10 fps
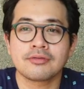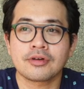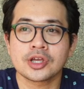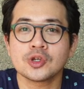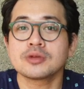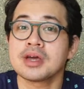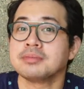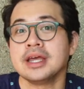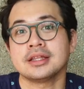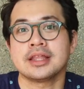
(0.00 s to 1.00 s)
for you to be
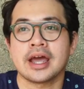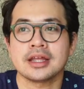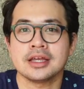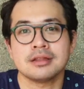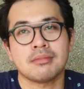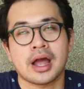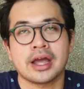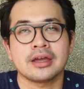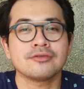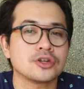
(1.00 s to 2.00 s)
updated in
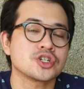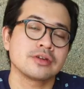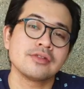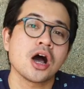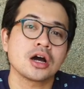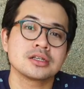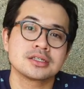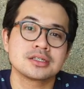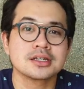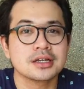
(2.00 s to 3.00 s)
my future
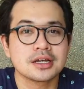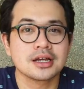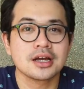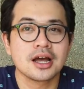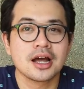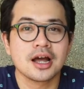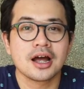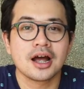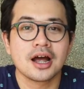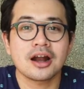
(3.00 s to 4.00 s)
vlogs.
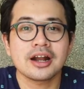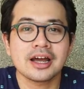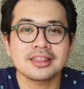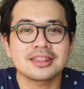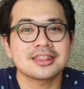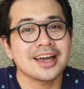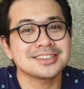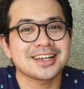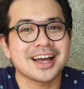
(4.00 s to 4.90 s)
Alright, thanks